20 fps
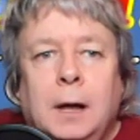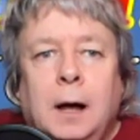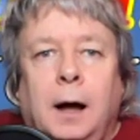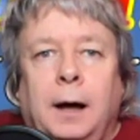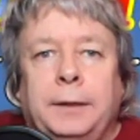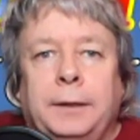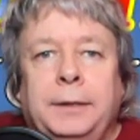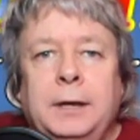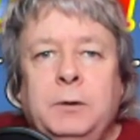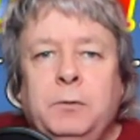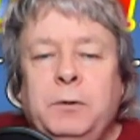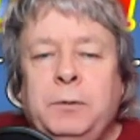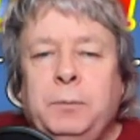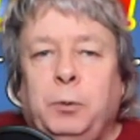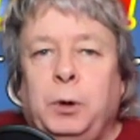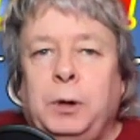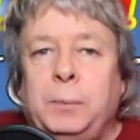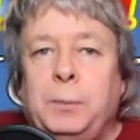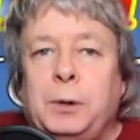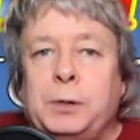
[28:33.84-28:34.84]
think we
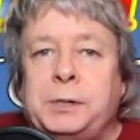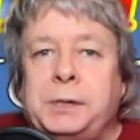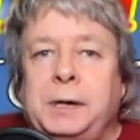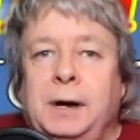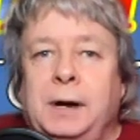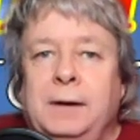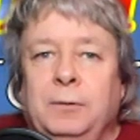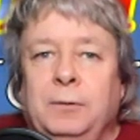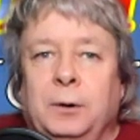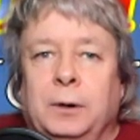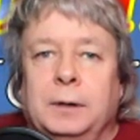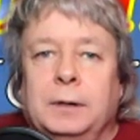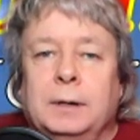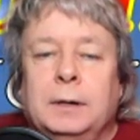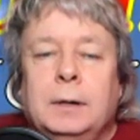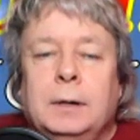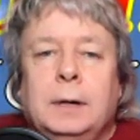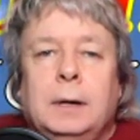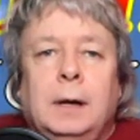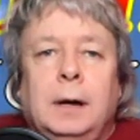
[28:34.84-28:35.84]
pretty much covered
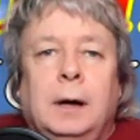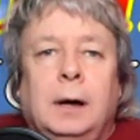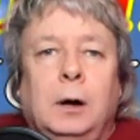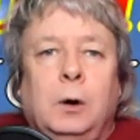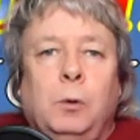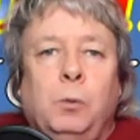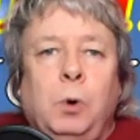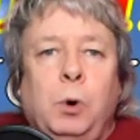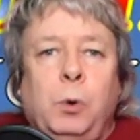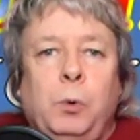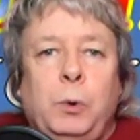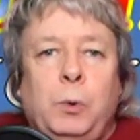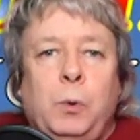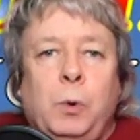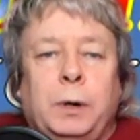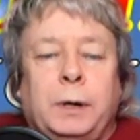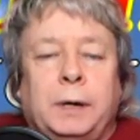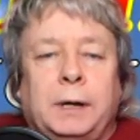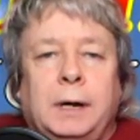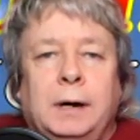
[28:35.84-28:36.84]
what we
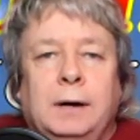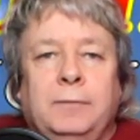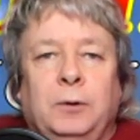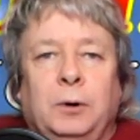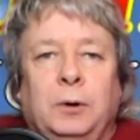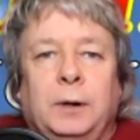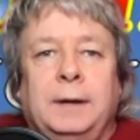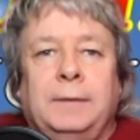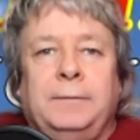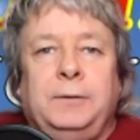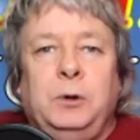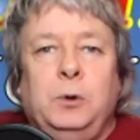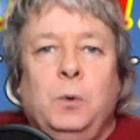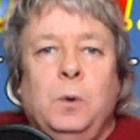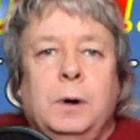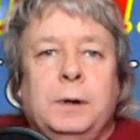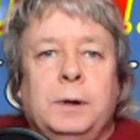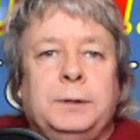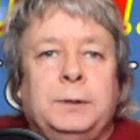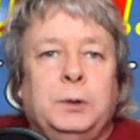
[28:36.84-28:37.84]
want to cover. If you
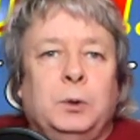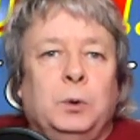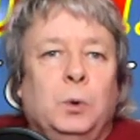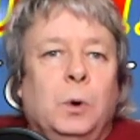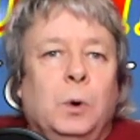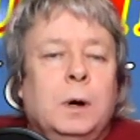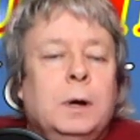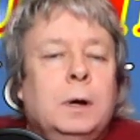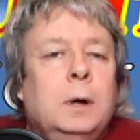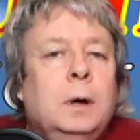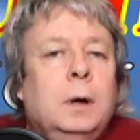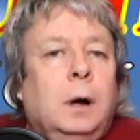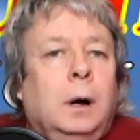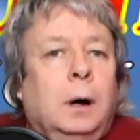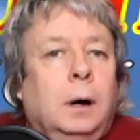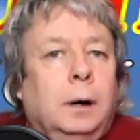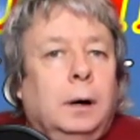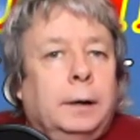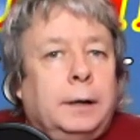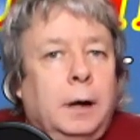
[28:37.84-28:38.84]
want to
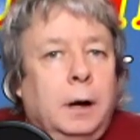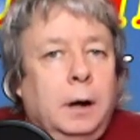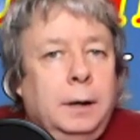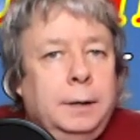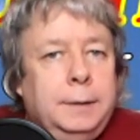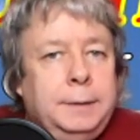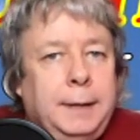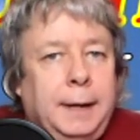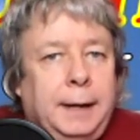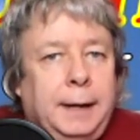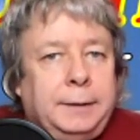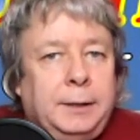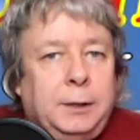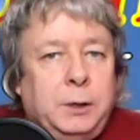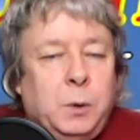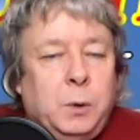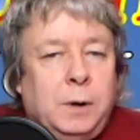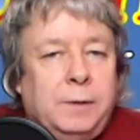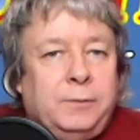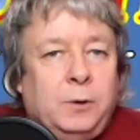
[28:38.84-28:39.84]
contact
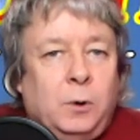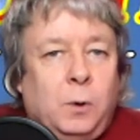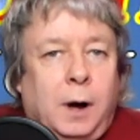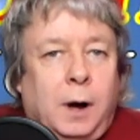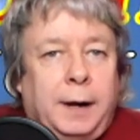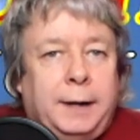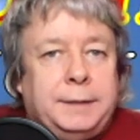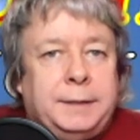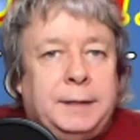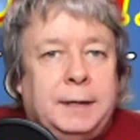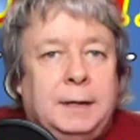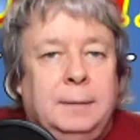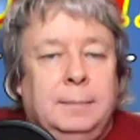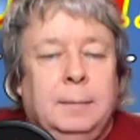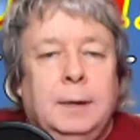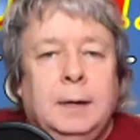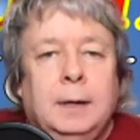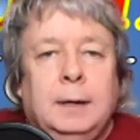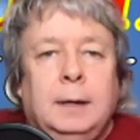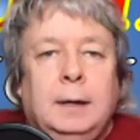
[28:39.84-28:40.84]
the UFO
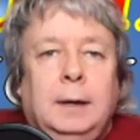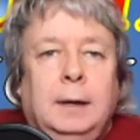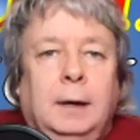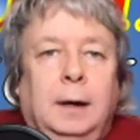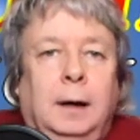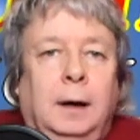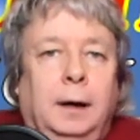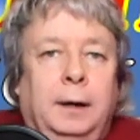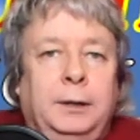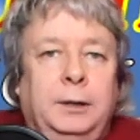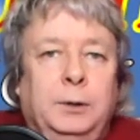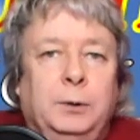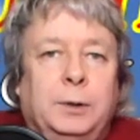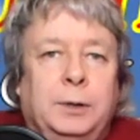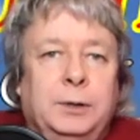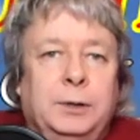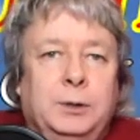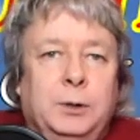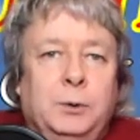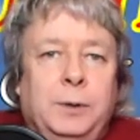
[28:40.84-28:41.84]
iTeam, you
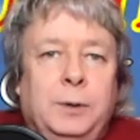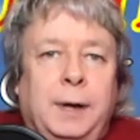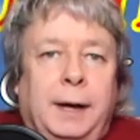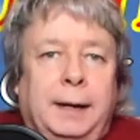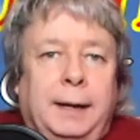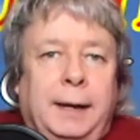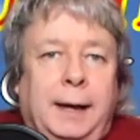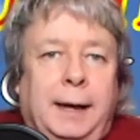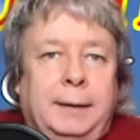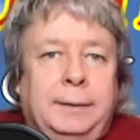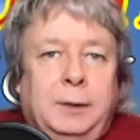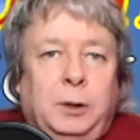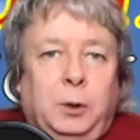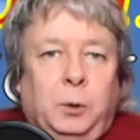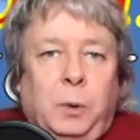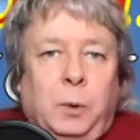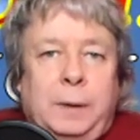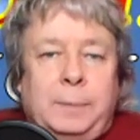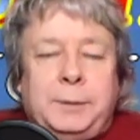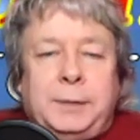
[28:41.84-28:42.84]
can do that at their
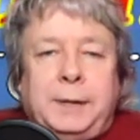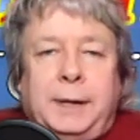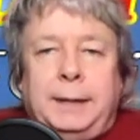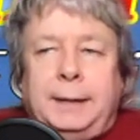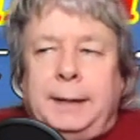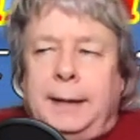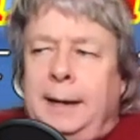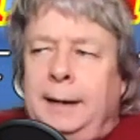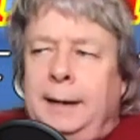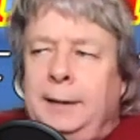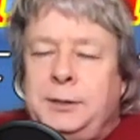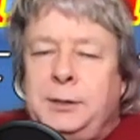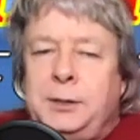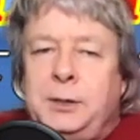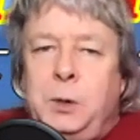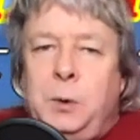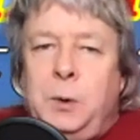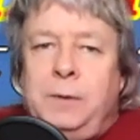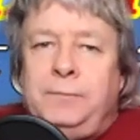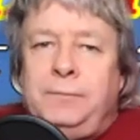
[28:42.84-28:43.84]
website, and it's
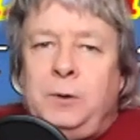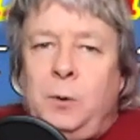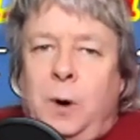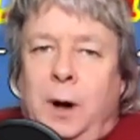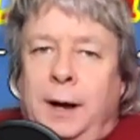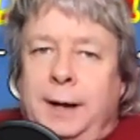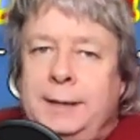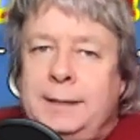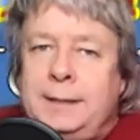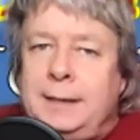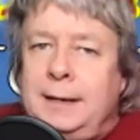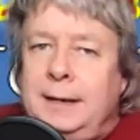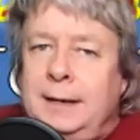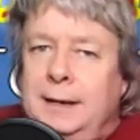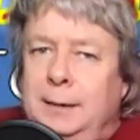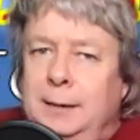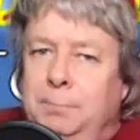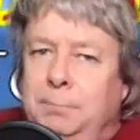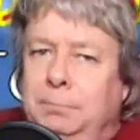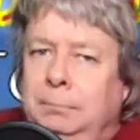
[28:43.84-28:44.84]
UFO
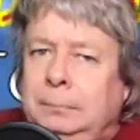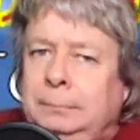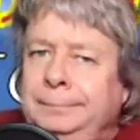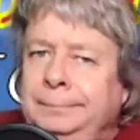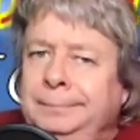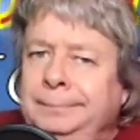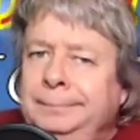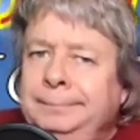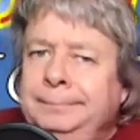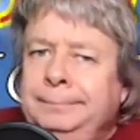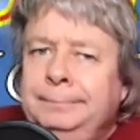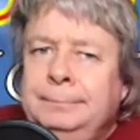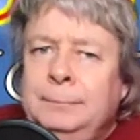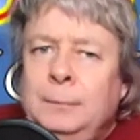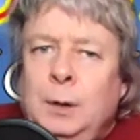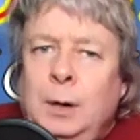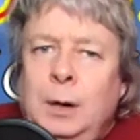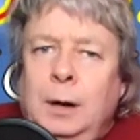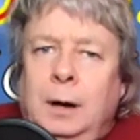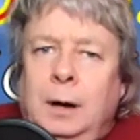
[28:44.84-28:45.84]
iTeam.
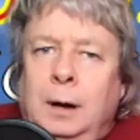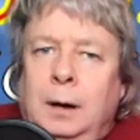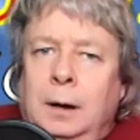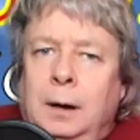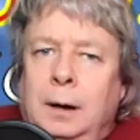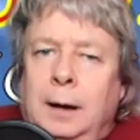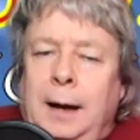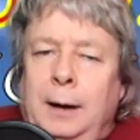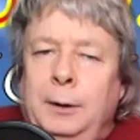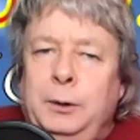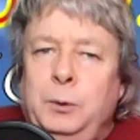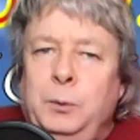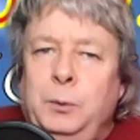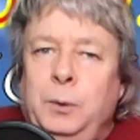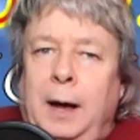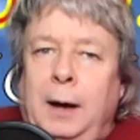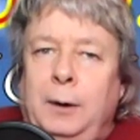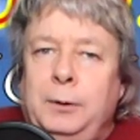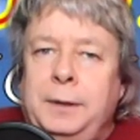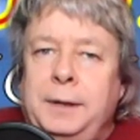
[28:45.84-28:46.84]
How do
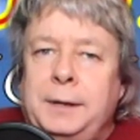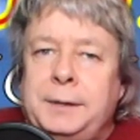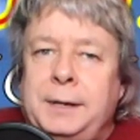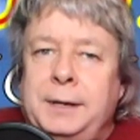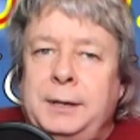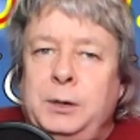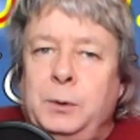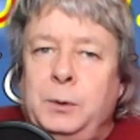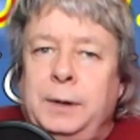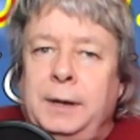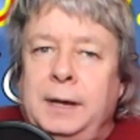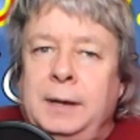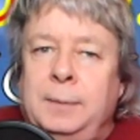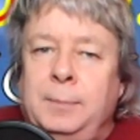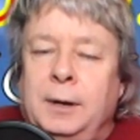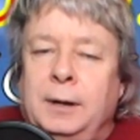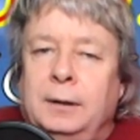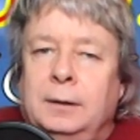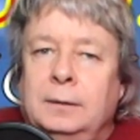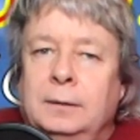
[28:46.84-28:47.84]
they send you an
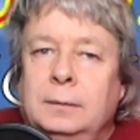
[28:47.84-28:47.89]
email?